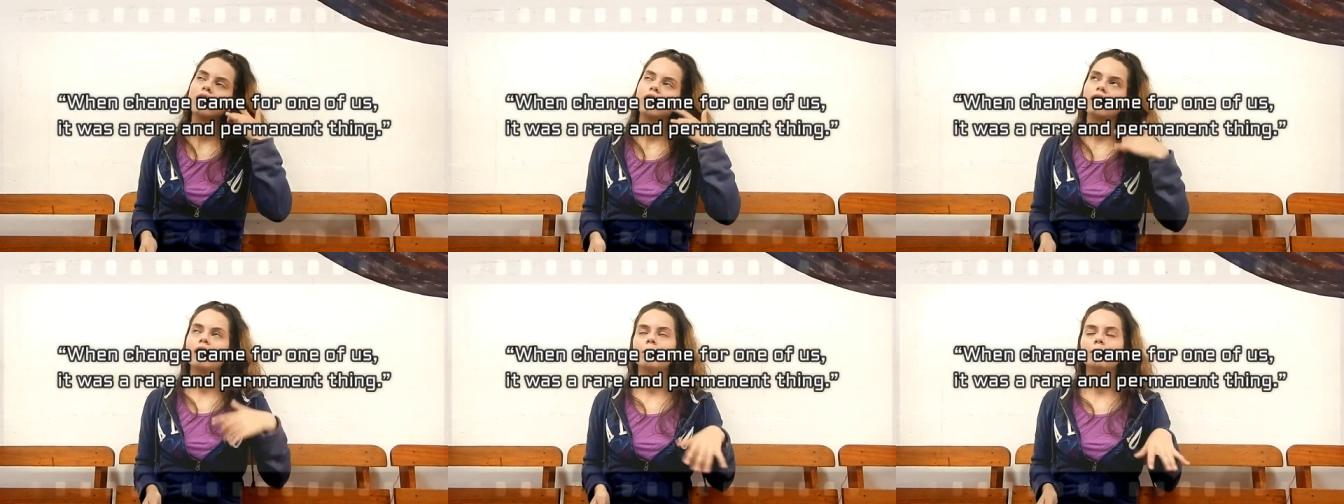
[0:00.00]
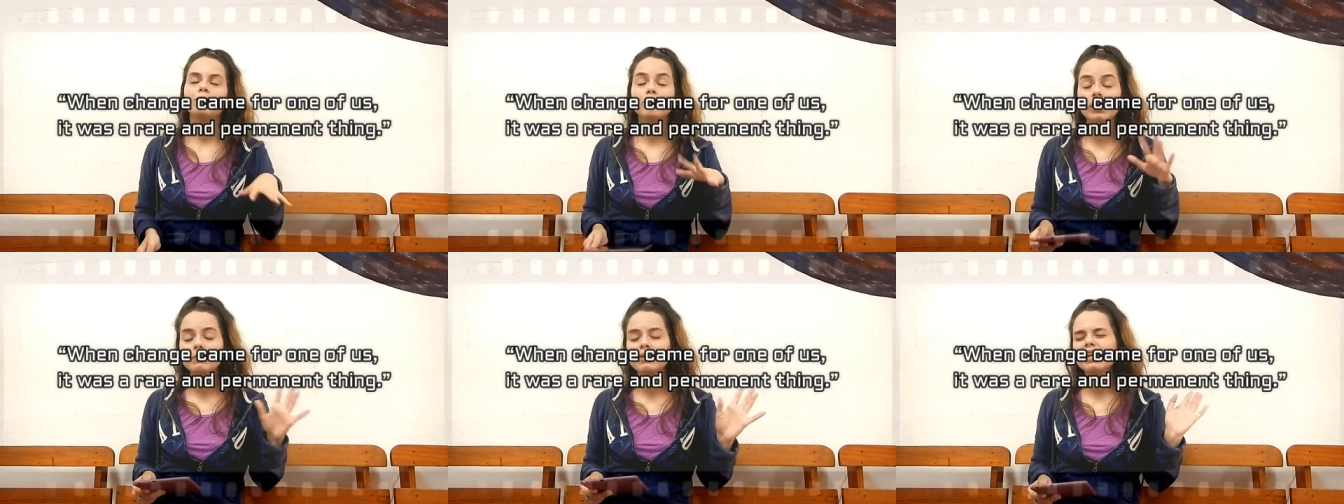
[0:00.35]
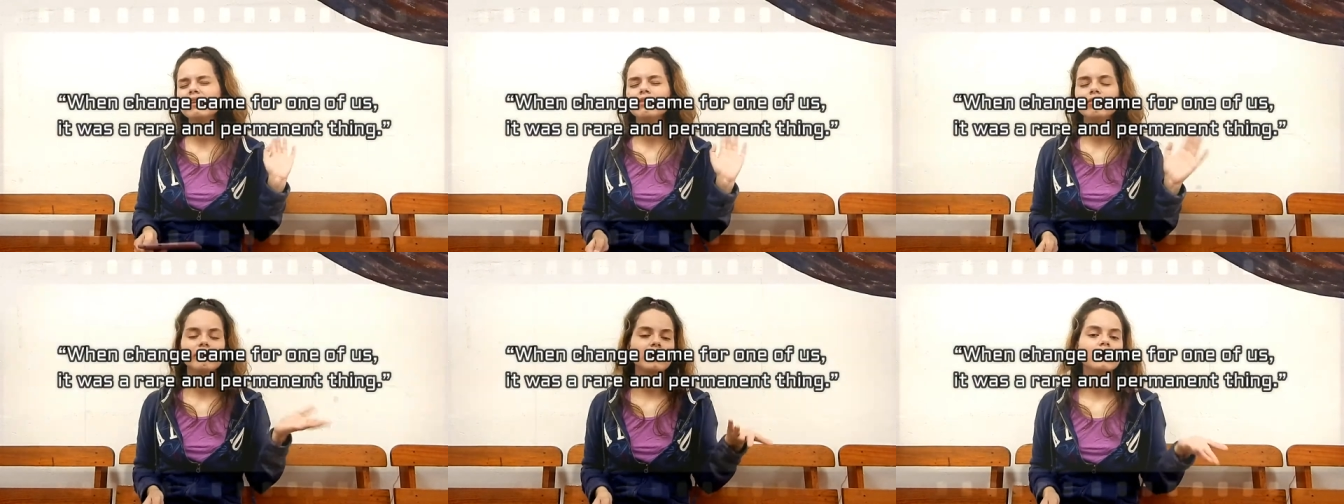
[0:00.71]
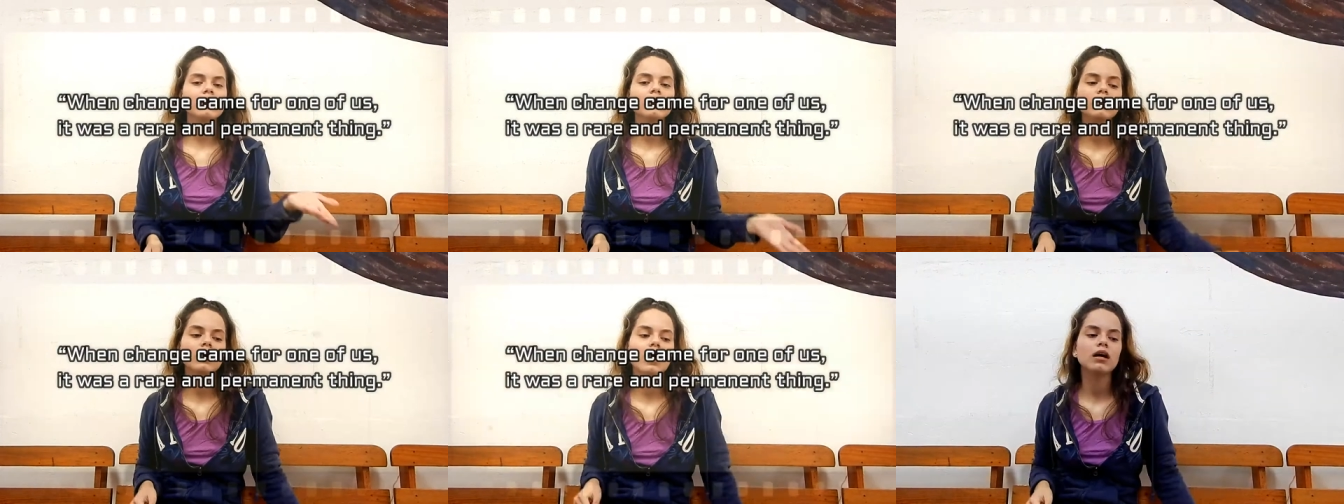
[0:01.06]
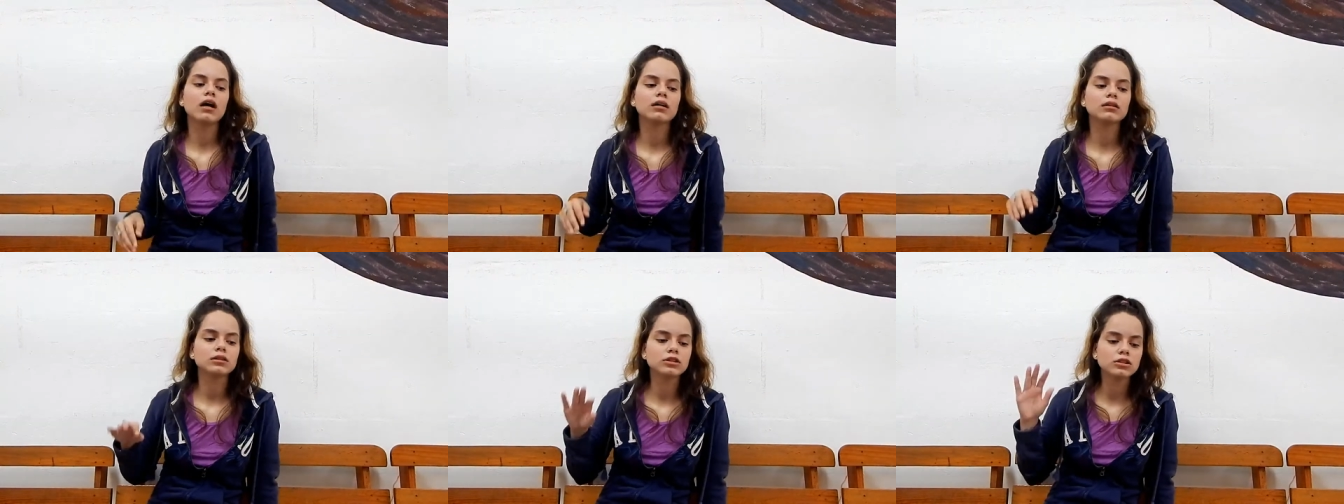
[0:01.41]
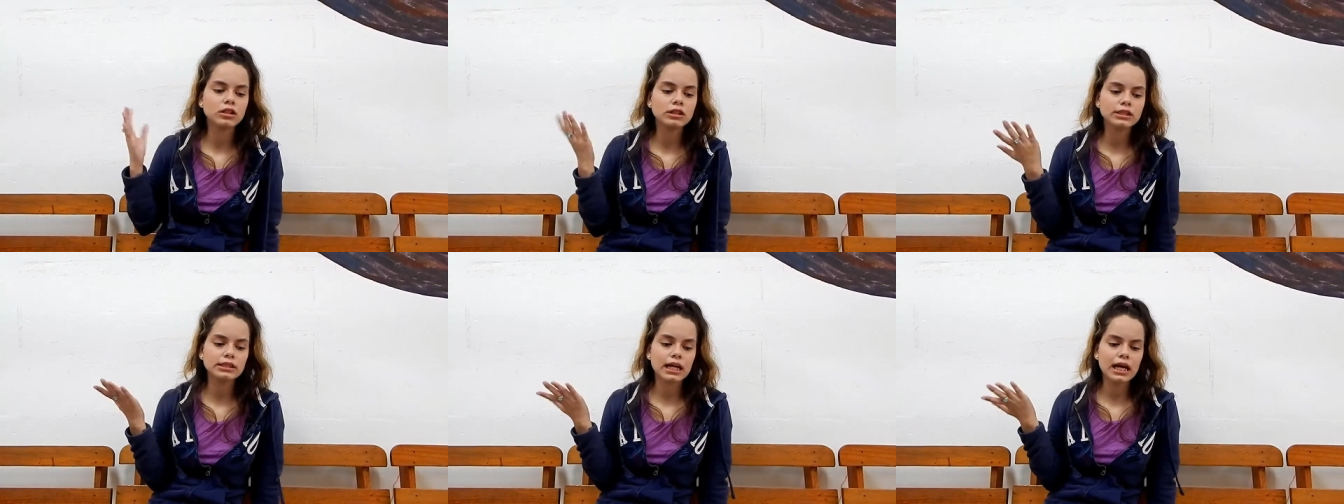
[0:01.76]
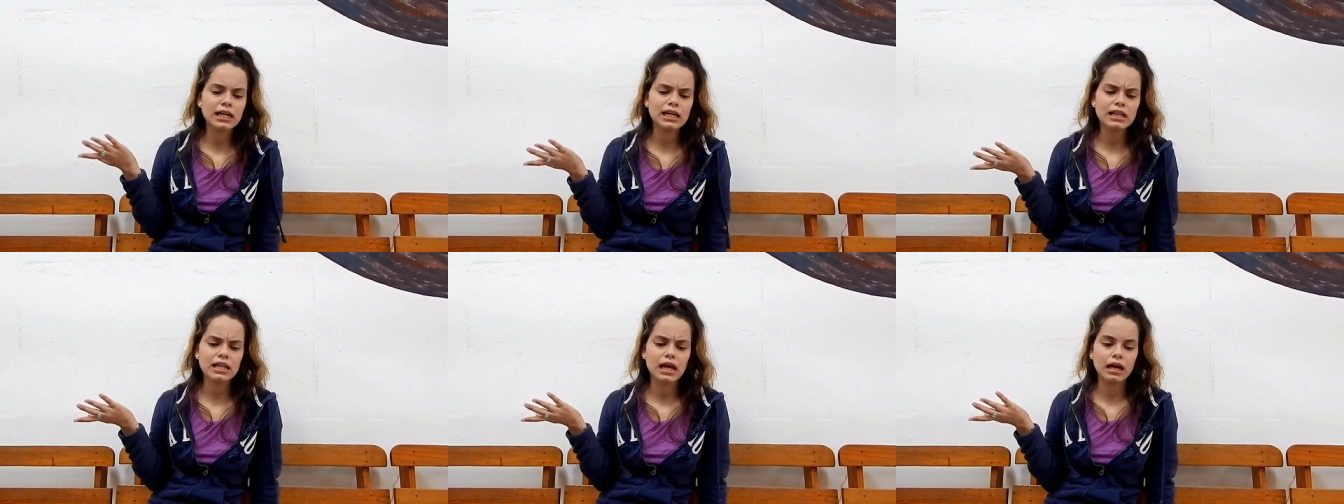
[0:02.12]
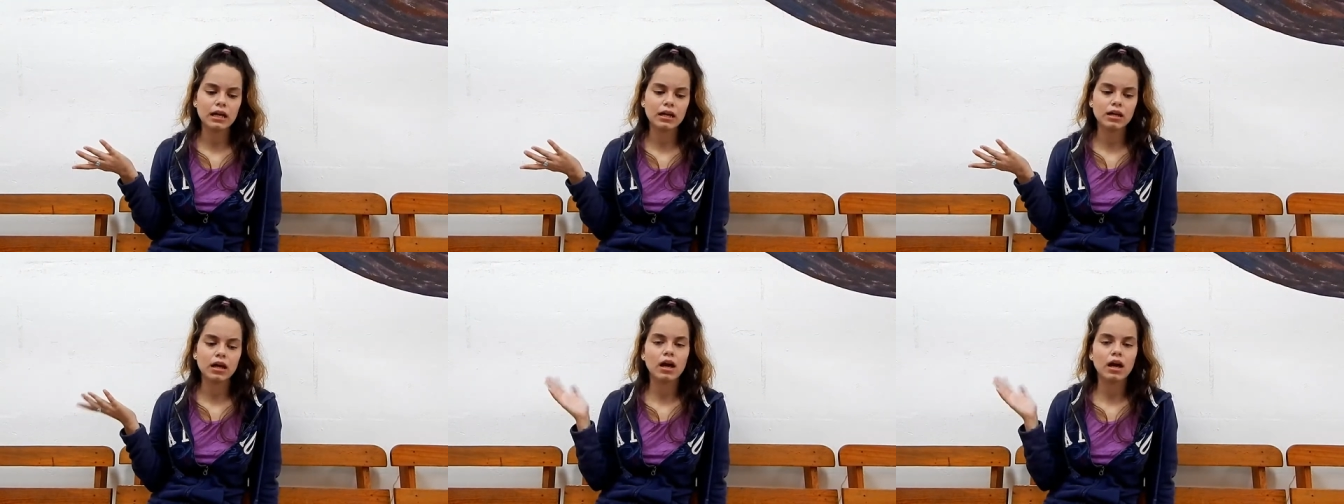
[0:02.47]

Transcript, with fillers: a permanent thing. Um, so it's kind of like,